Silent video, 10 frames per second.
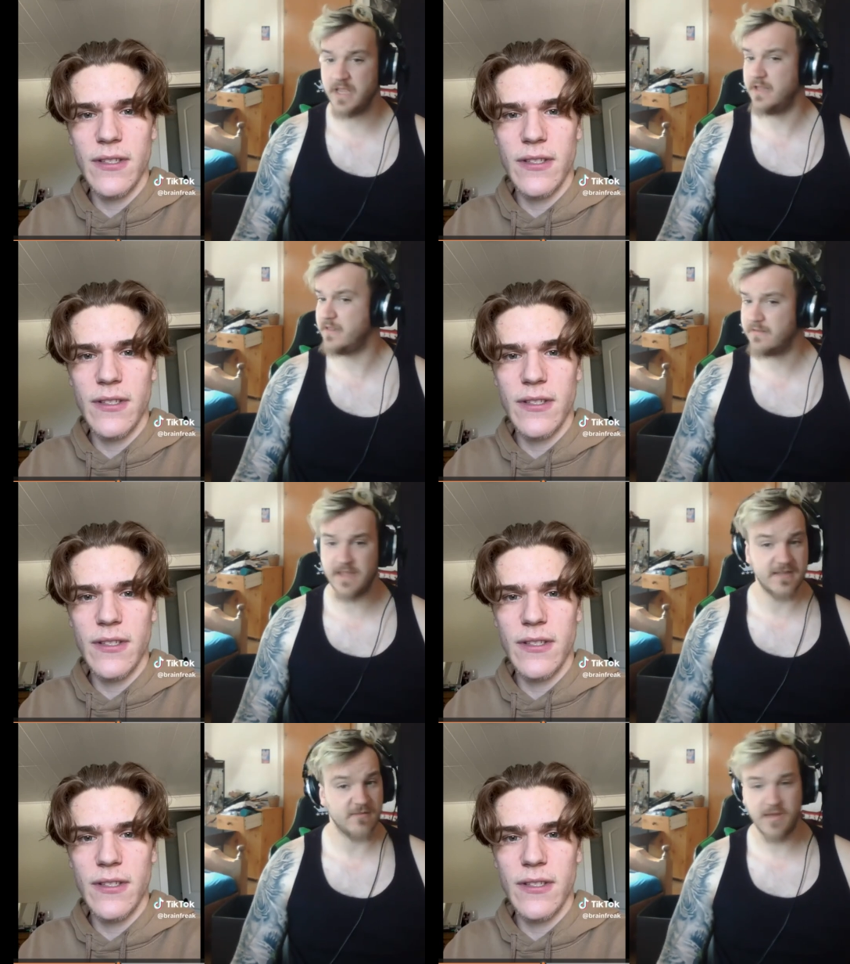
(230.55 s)
Speaker 1: It
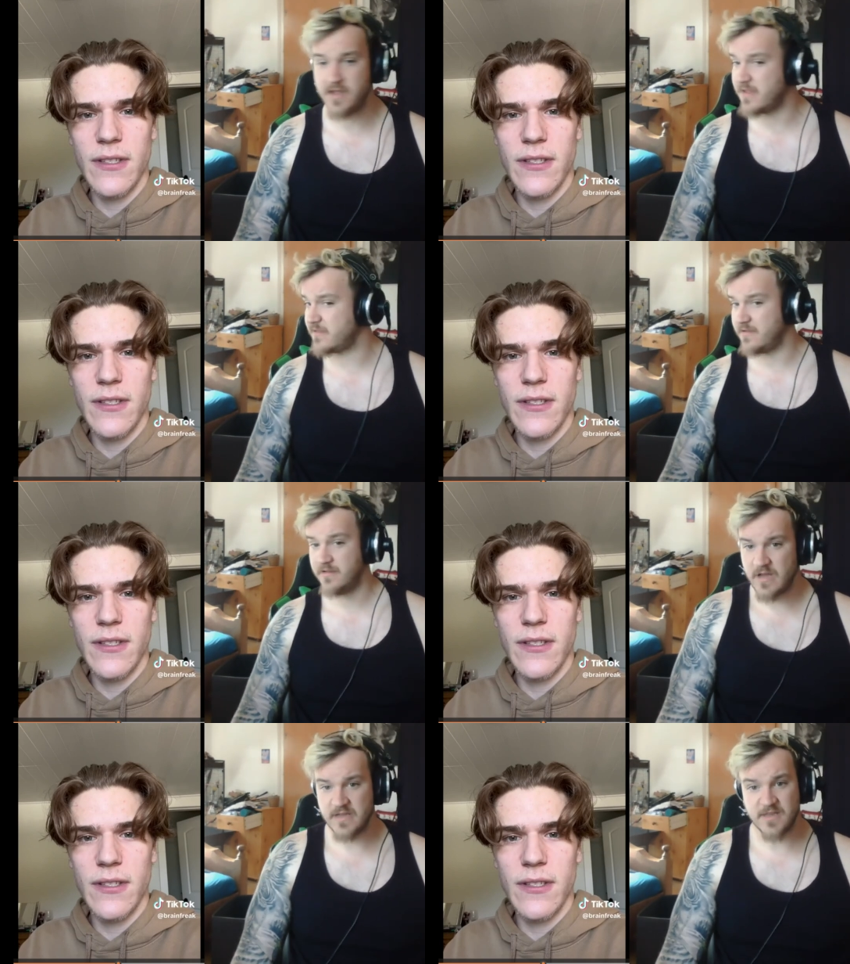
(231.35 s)
doesn't matter
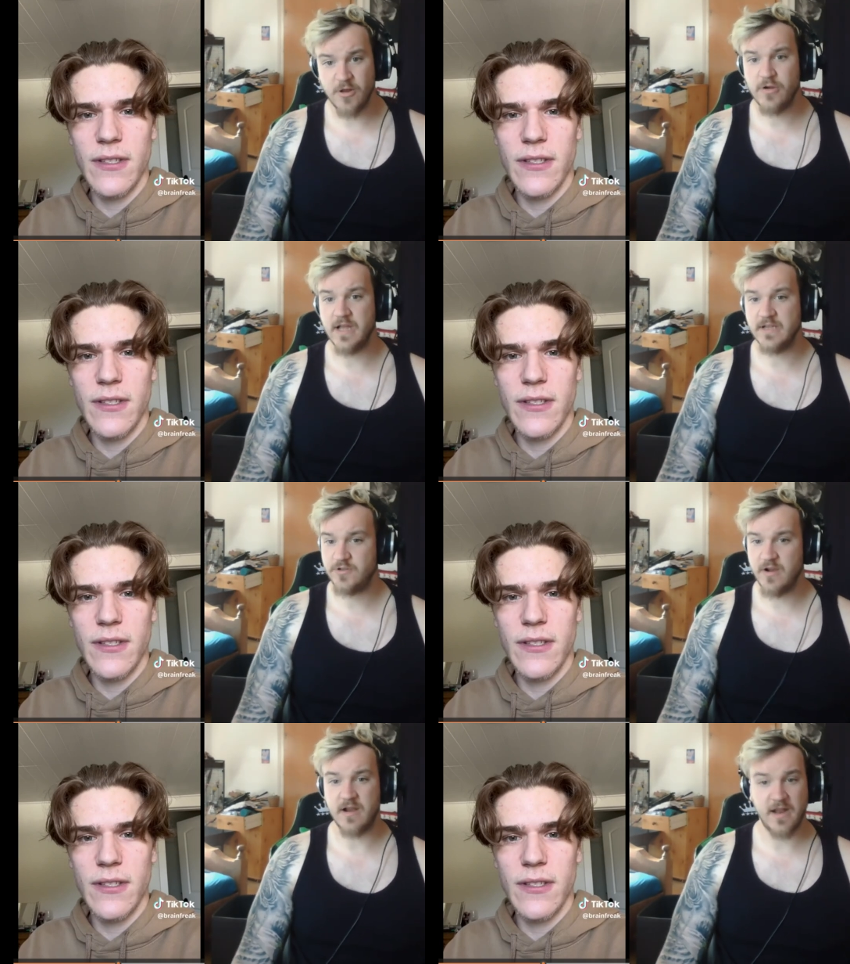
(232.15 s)
as long as
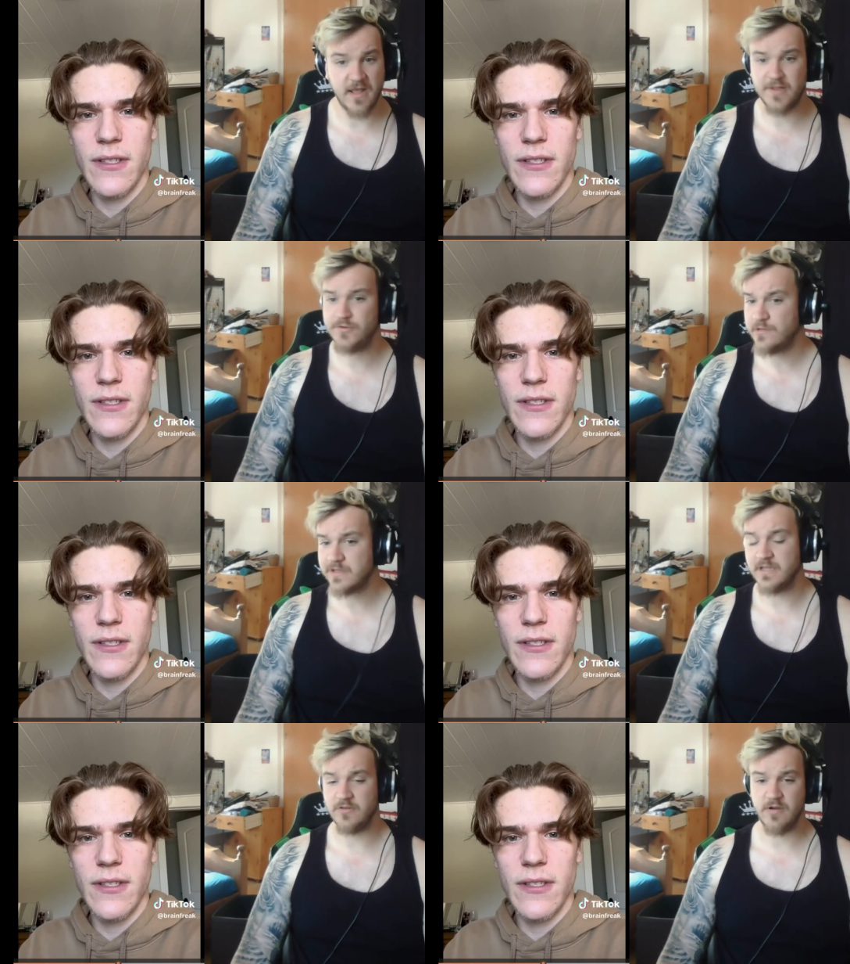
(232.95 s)
you are an adult
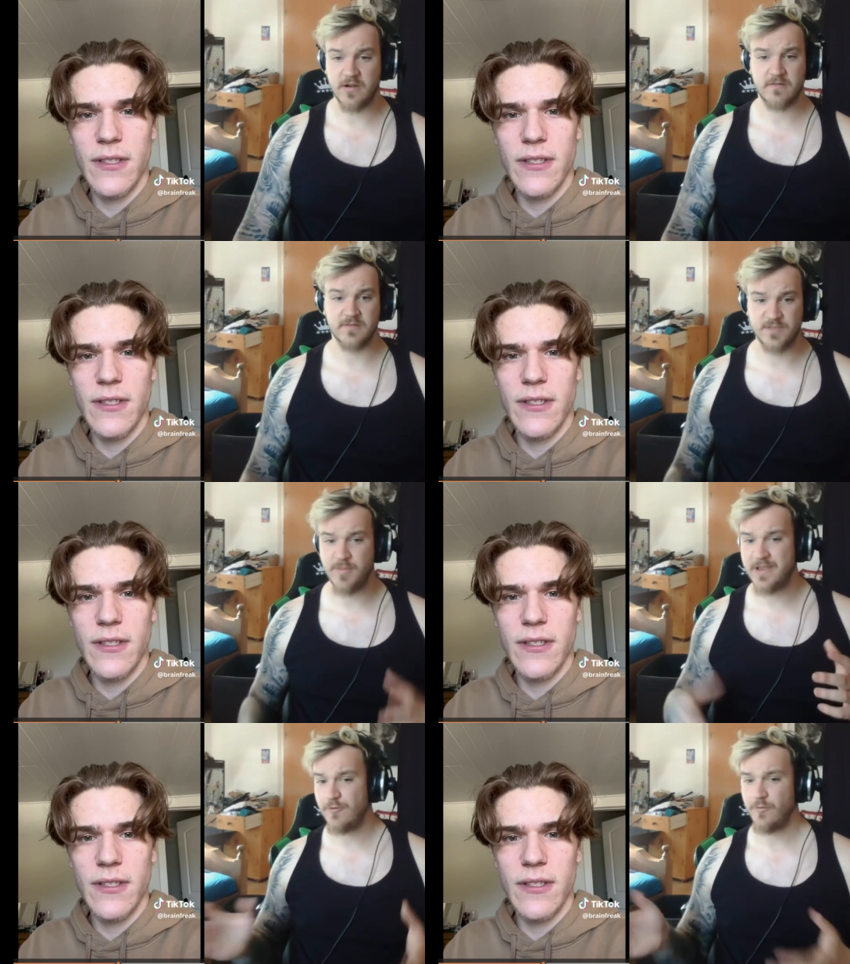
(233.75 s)
and you are
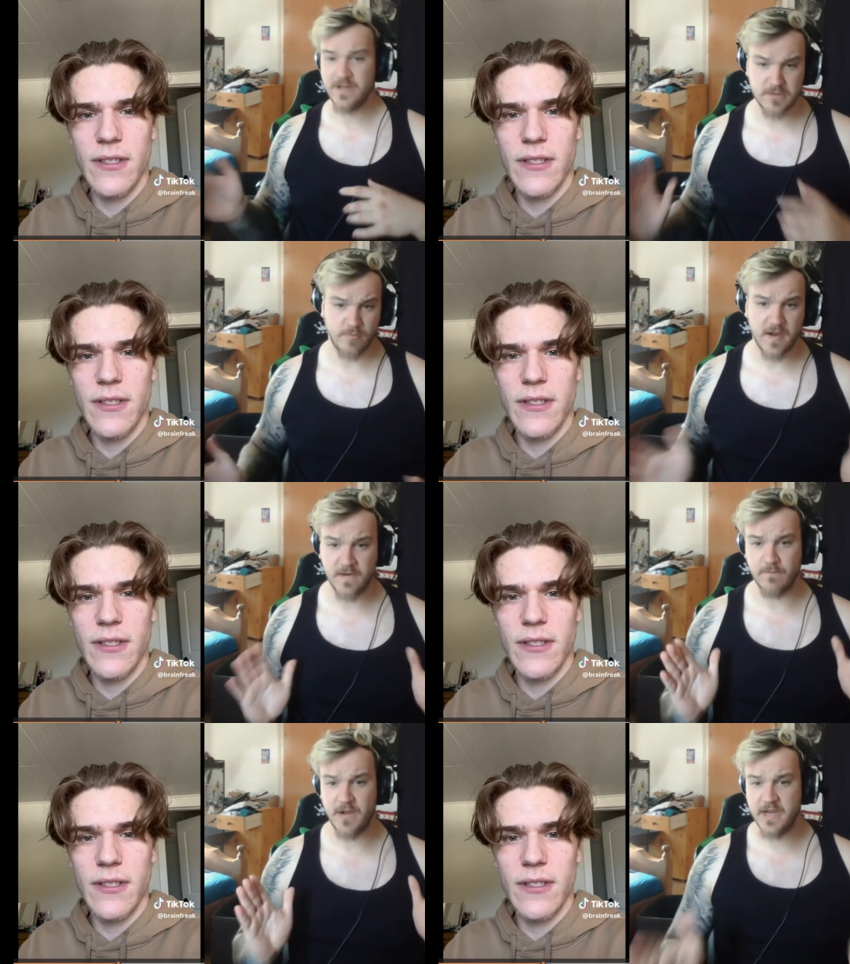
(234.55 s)
speaking with someone
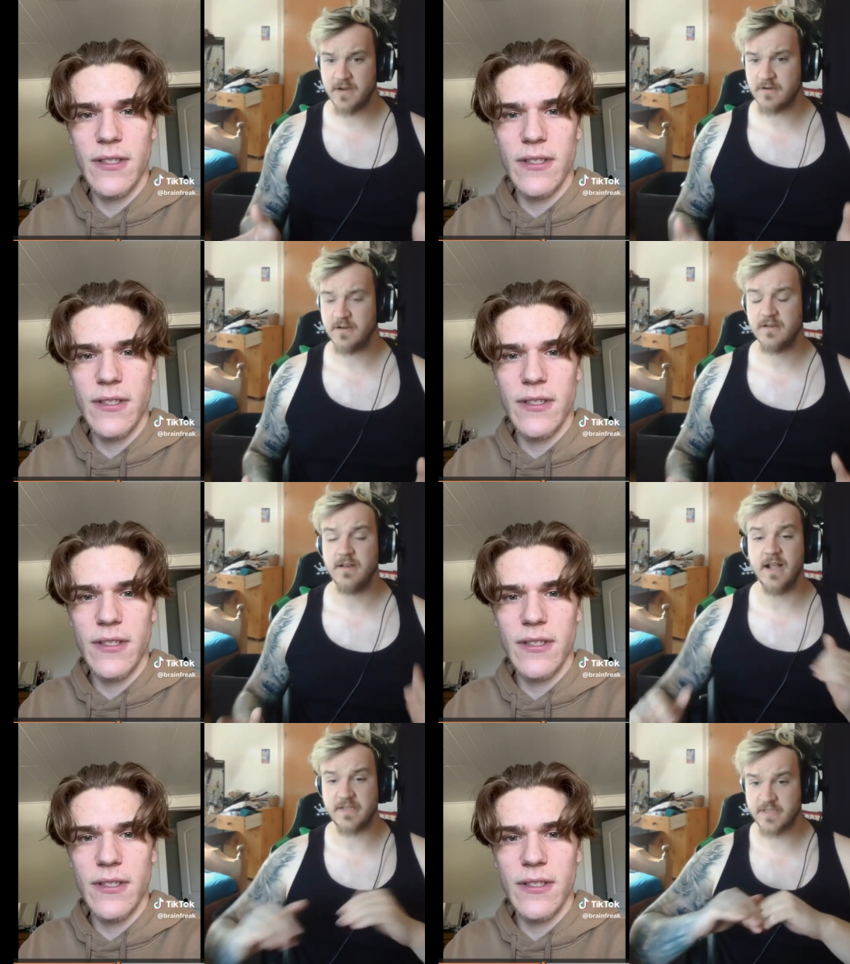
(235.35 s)
minor.
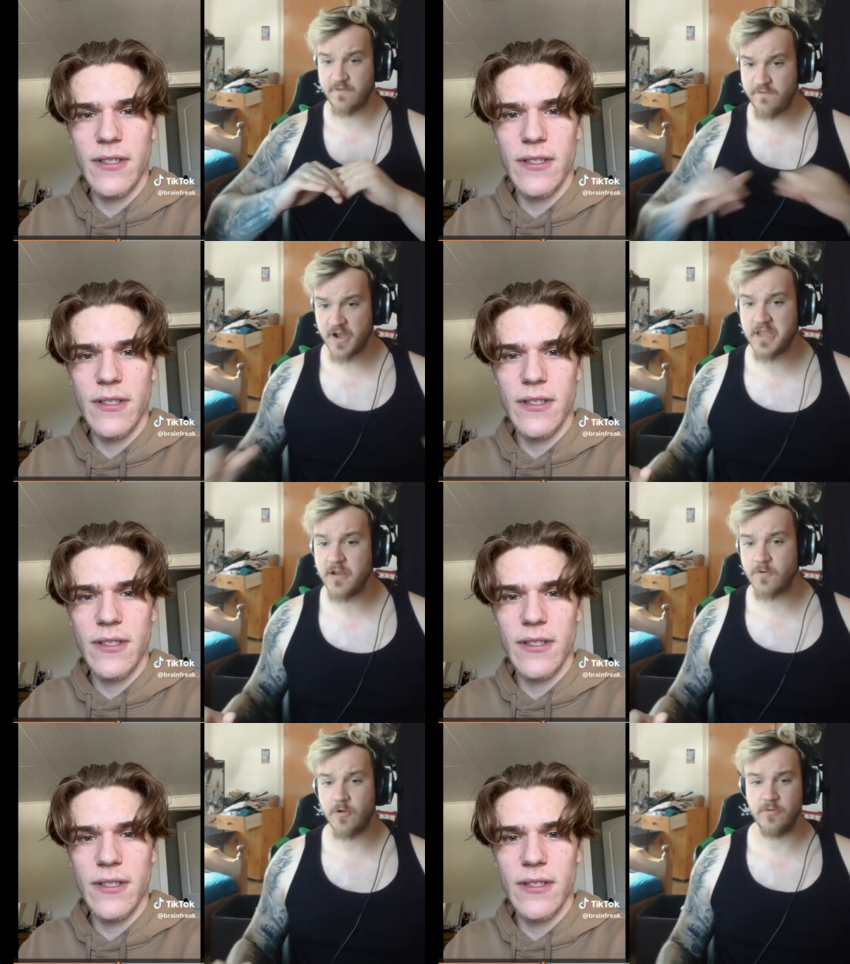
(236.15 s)
That's fucking
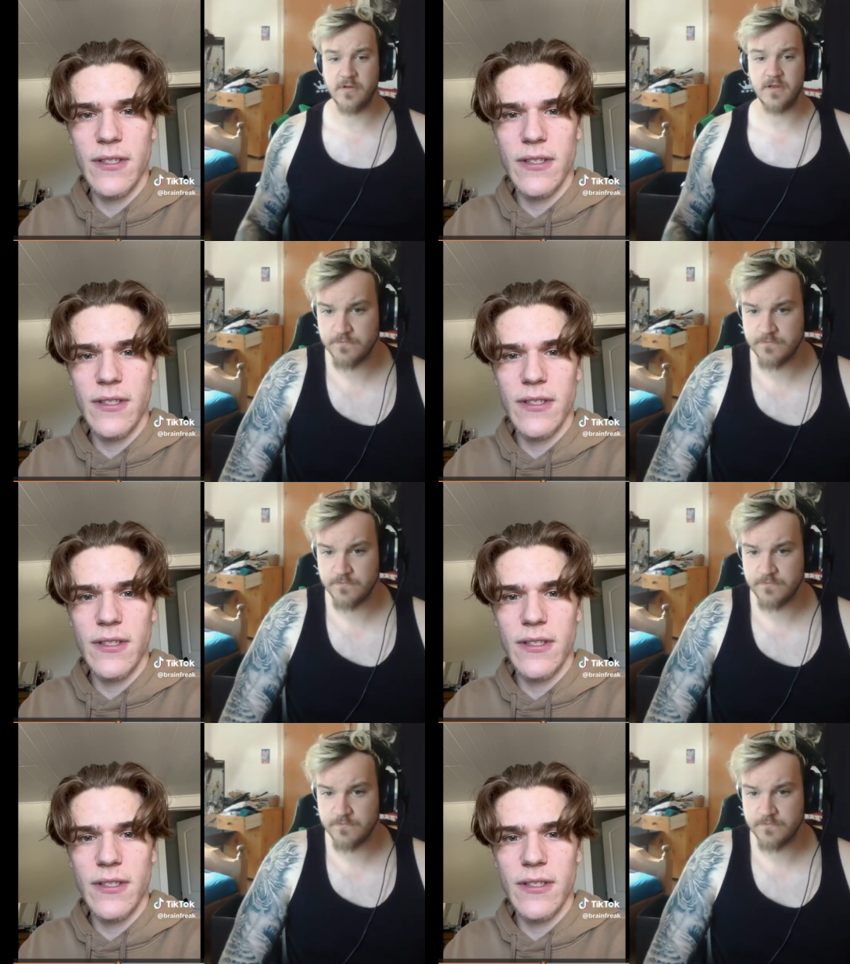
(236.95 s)
wrong.